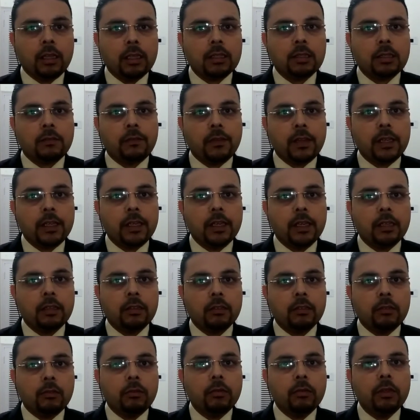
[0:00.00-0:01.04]
is fed
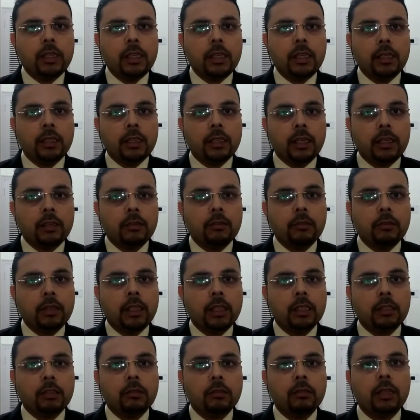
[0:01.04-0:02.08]
only and
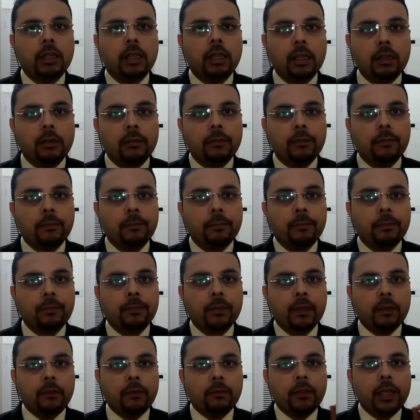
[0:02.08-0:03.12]
only through love.
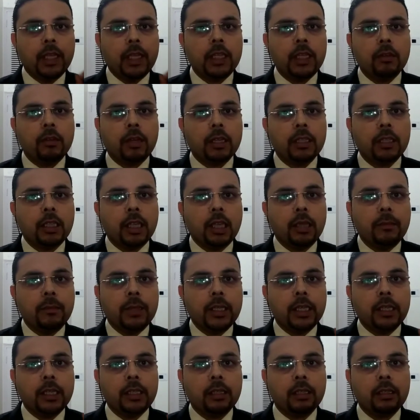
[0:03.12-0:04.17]
When you are the
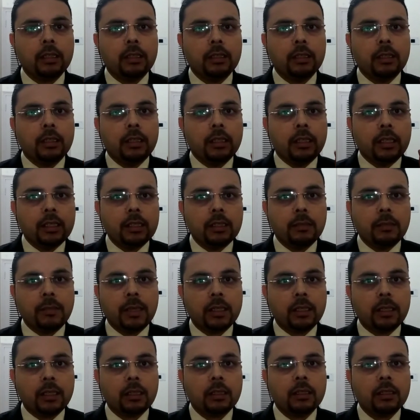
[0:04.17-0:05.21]
emanator,
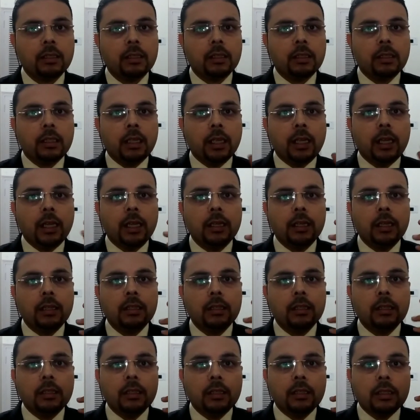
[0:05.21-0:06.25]
dissipator
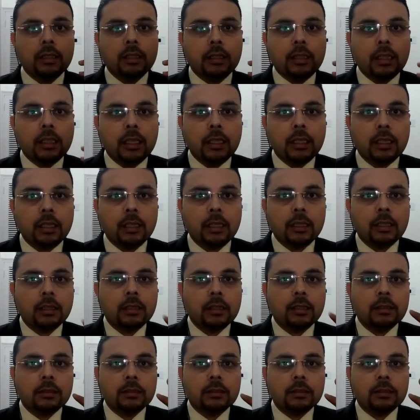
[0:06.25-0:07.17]
and the